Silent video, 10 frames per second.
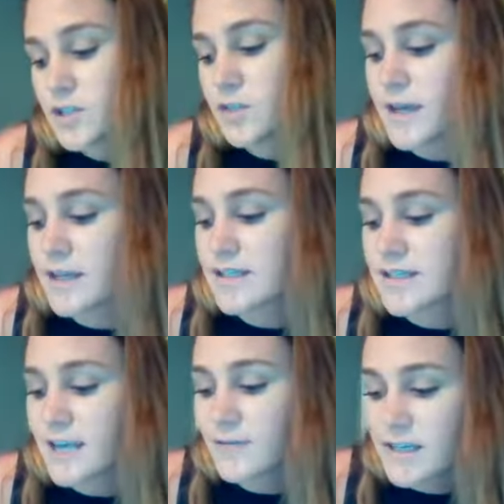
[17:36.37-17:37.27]
should make the
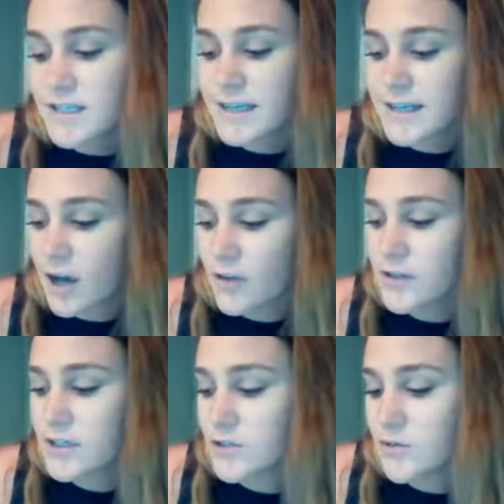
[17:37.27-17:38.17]
safest and
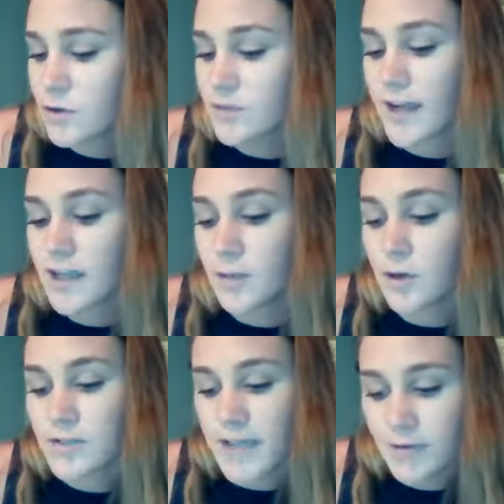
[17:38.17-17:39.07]
healthiest food
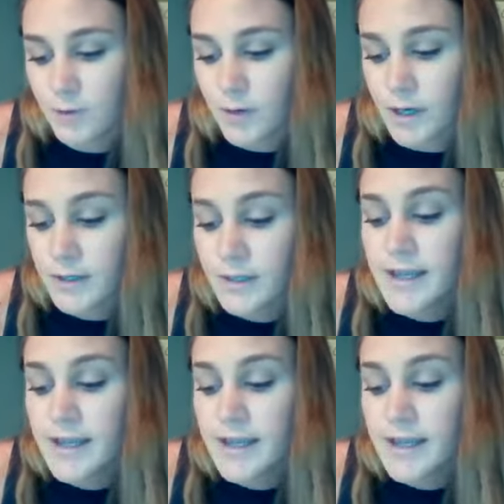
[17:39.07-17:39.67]
available to everyone.